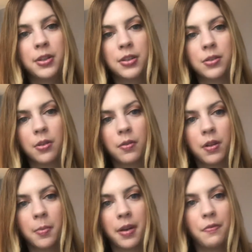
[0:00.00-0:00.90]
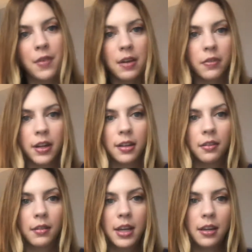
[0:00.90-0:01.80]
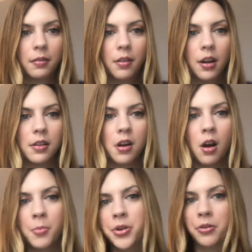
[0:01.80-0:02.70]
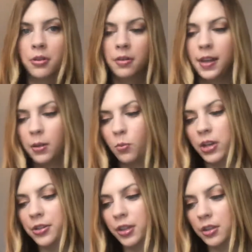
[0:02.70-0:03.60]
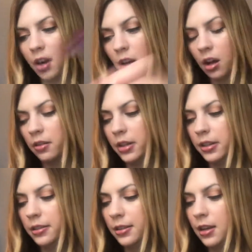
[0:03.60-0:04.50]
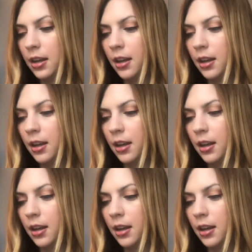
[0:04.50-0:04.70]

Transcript: which is sort of one of my favorite like autumnal, like winter dark colors,